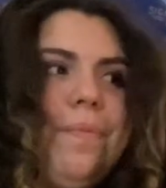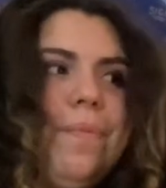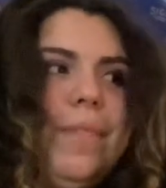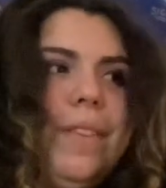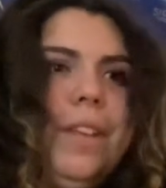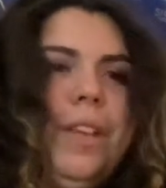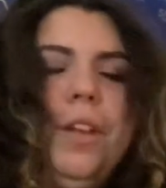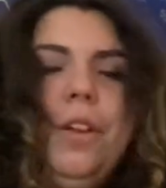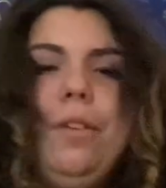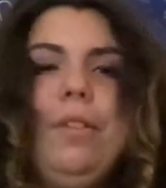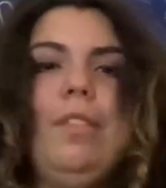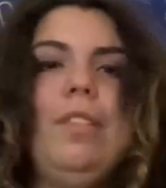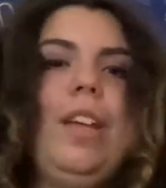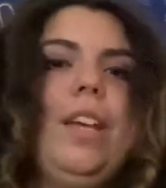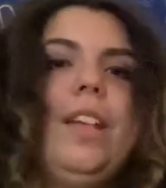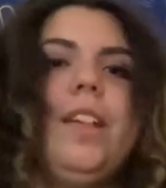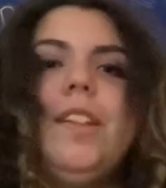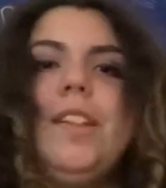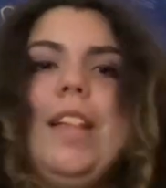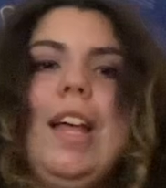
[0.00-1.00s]
You know,
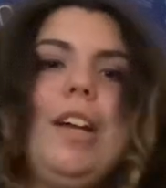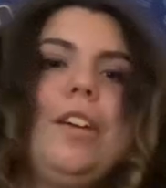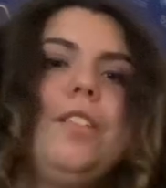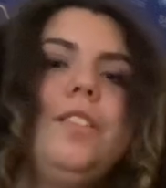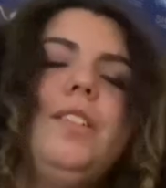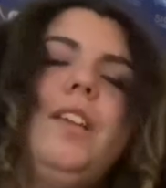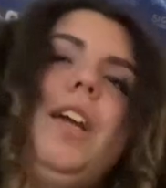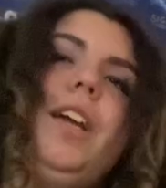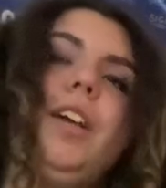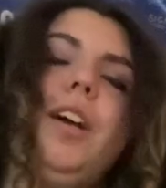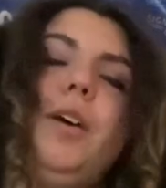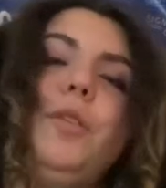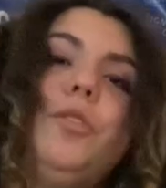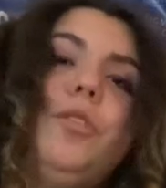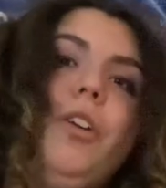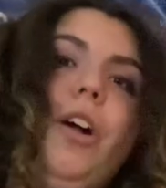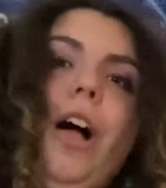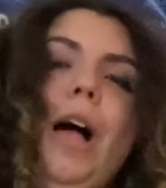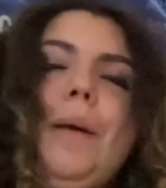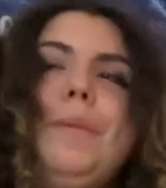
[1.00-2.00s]
like, and that could take out
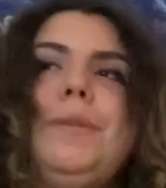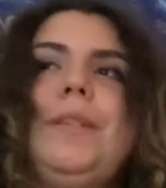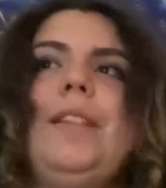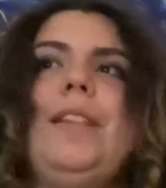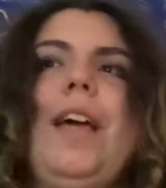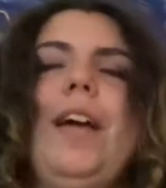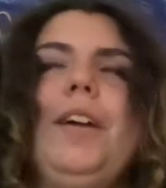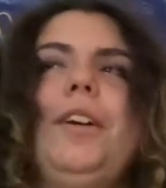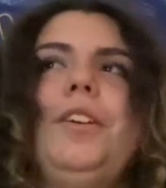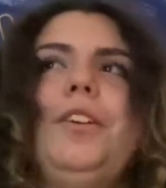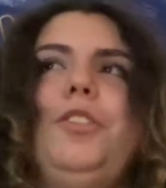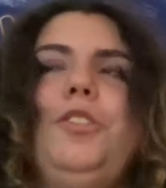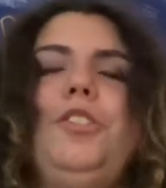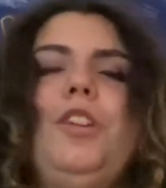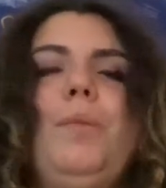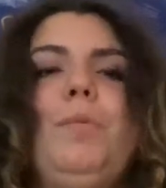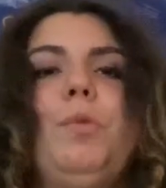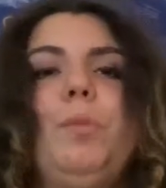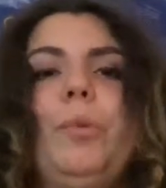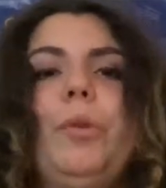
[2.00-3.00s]
crops and that could
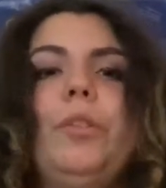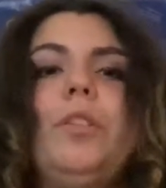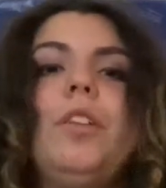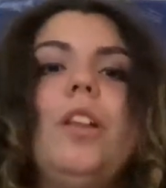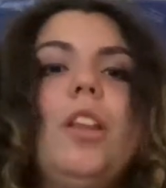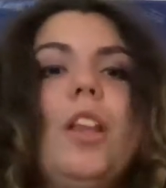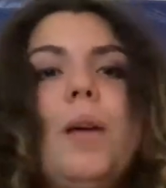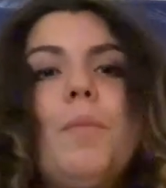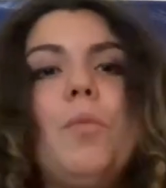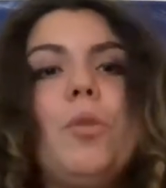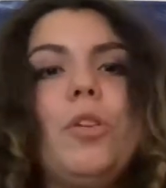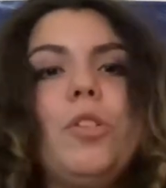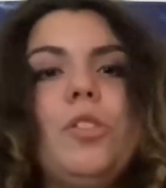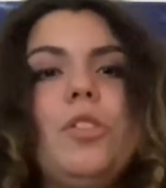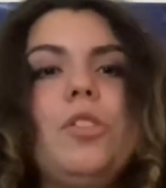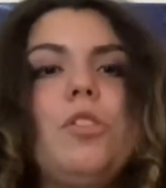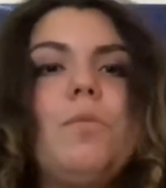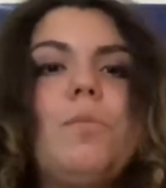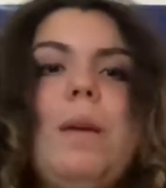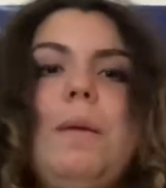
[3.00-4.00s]
shape the world a lot more,
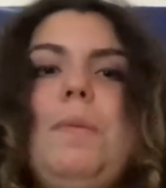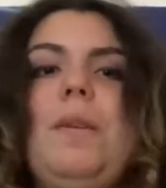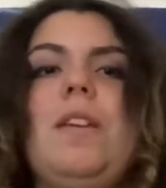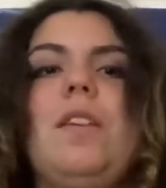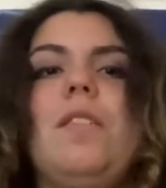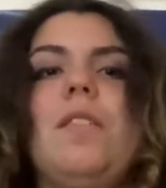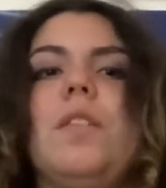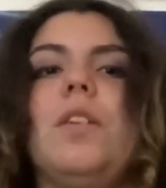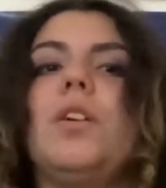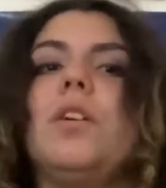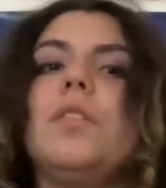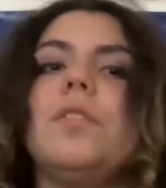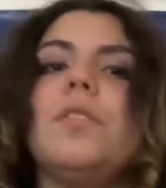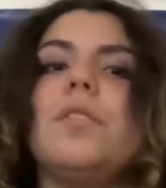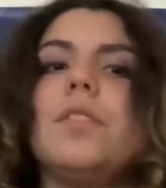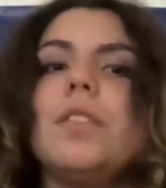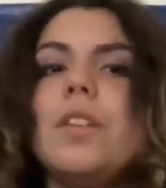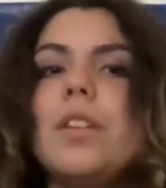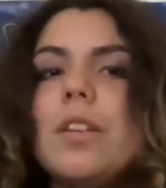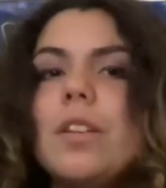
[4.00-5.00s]
too. Maybe
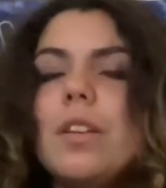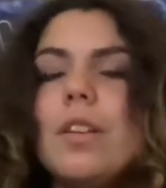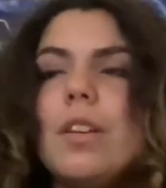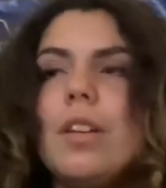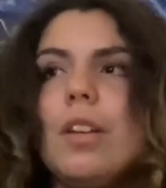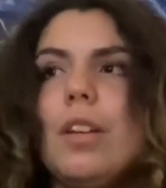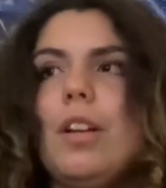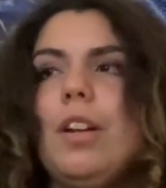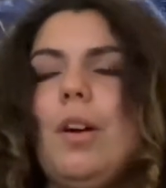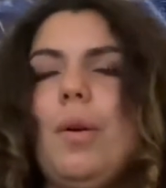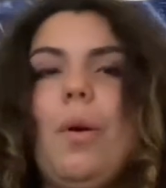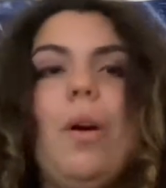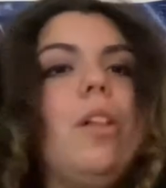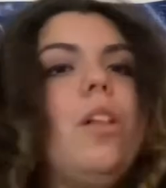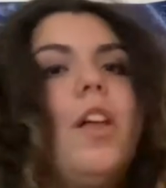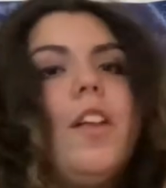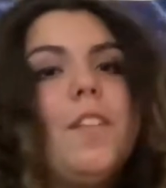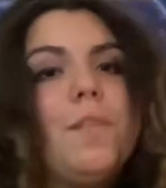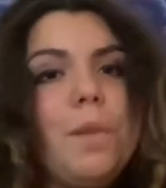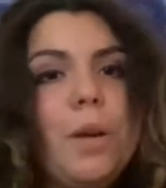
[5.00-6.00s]
there's, you know, a
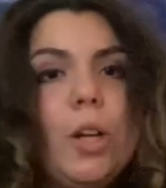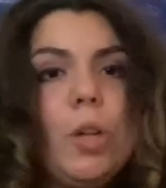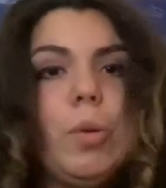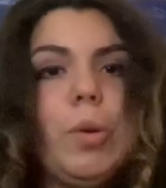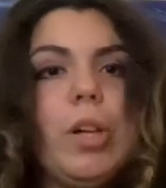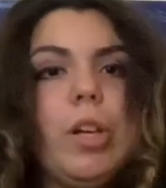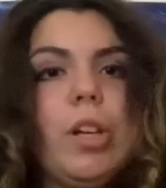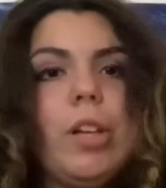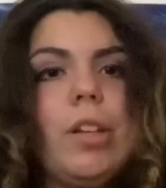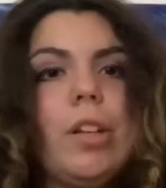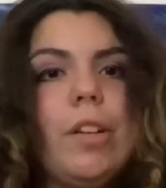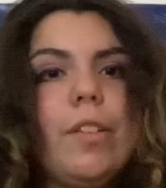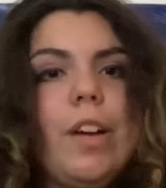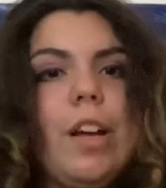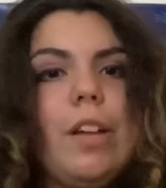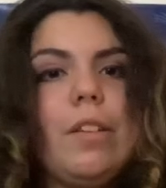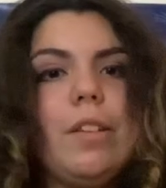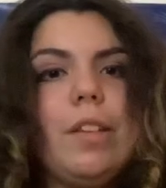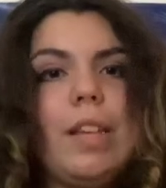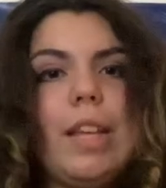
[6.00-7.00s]
lot of paranoia going
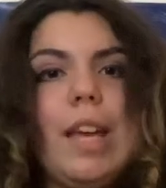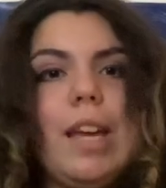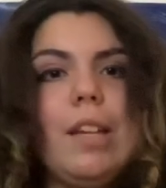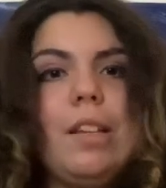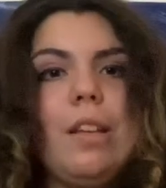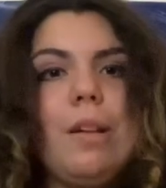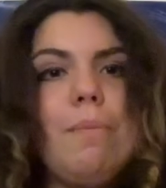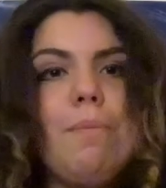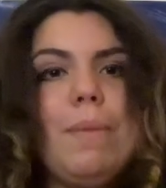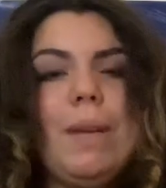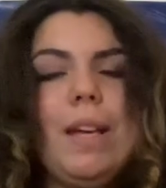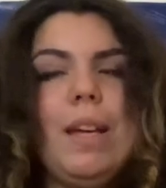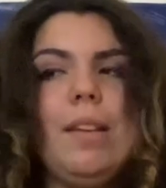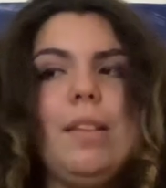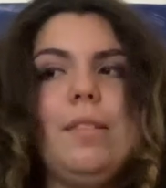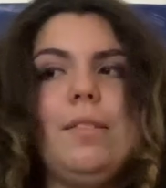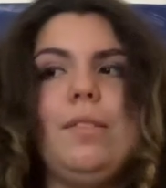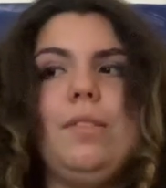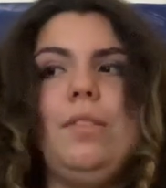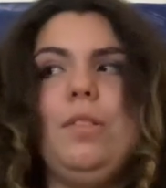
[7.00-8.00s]
around the kingdom
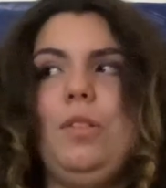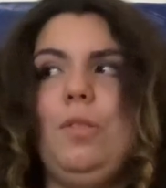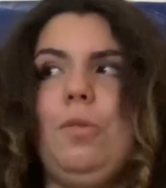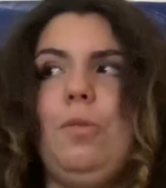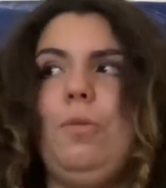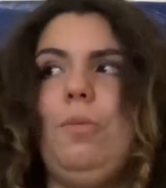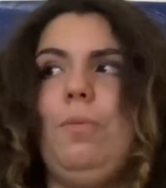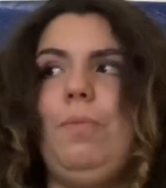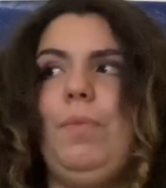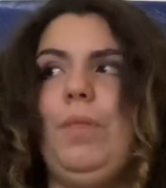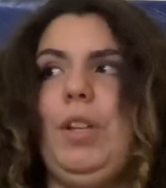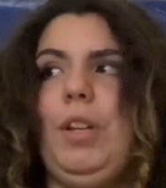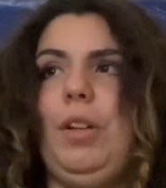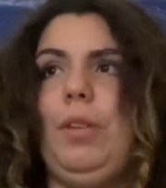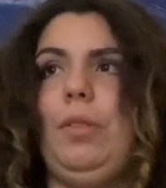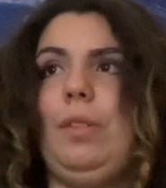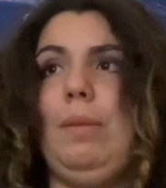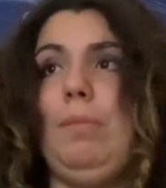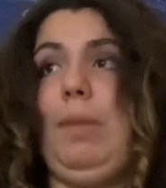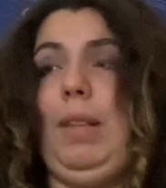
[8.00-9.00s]
because you know,
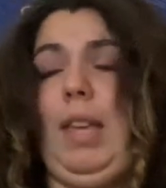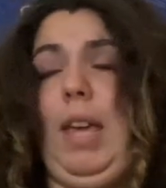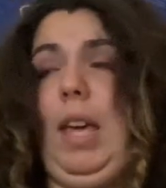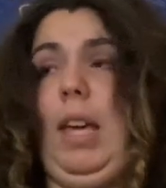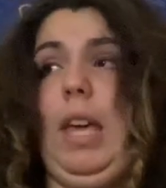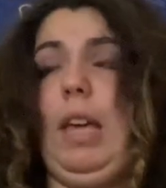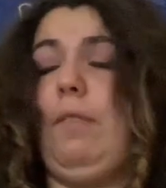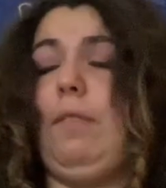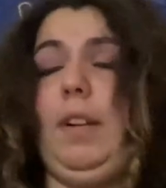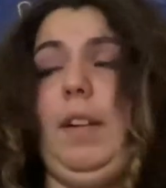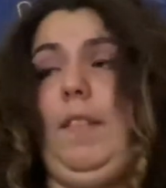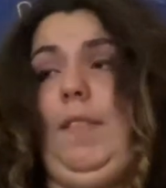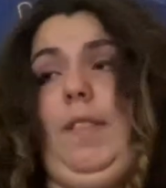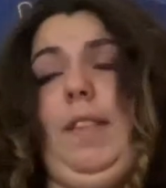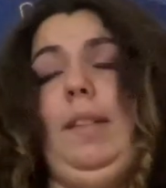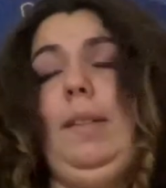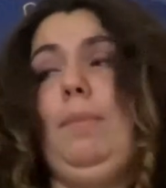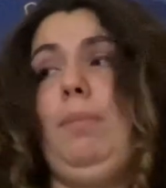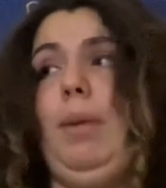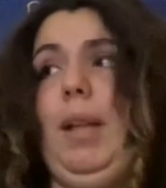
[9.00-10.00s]
simply can't get rid of
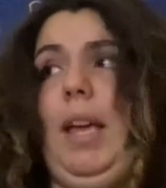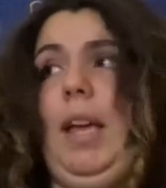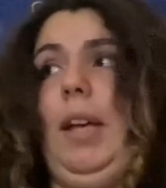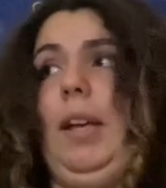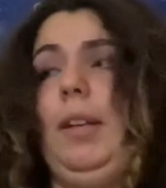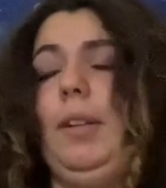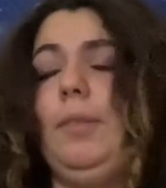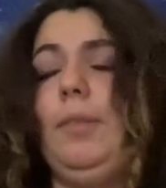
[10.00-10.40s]
this plague.